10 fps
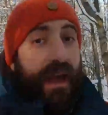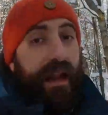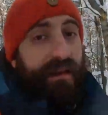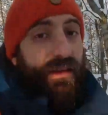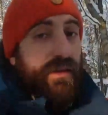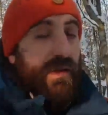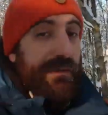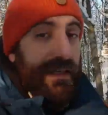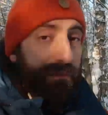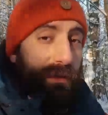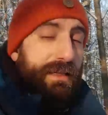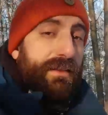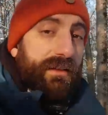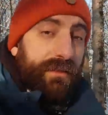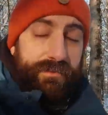And here you can just plug
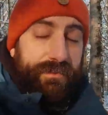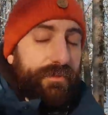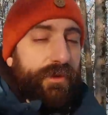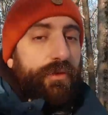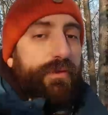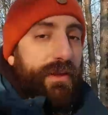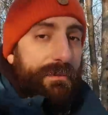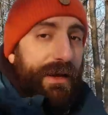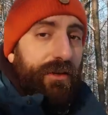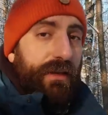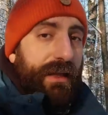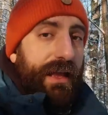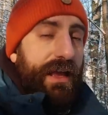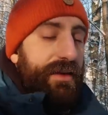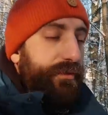the Rode Video Micro like
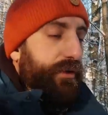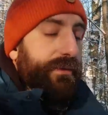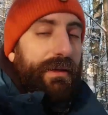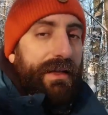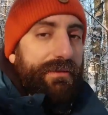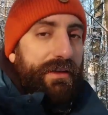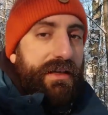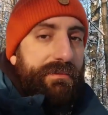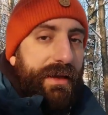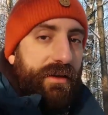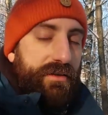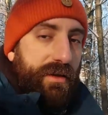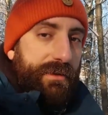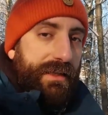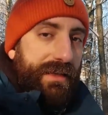I have, or a lavalier mic or
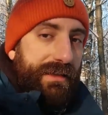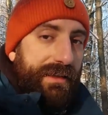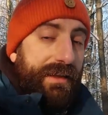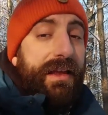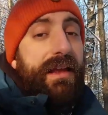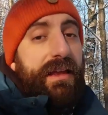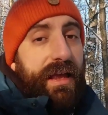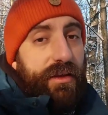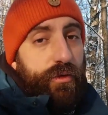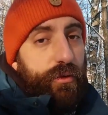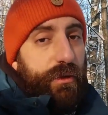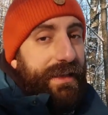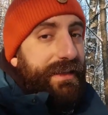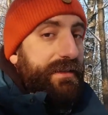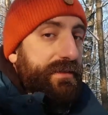something like that, and you do
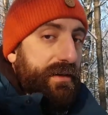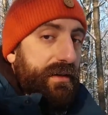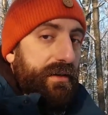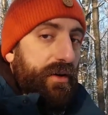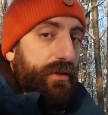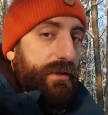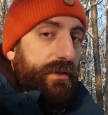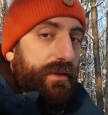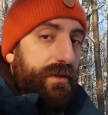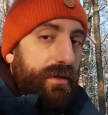get external audio.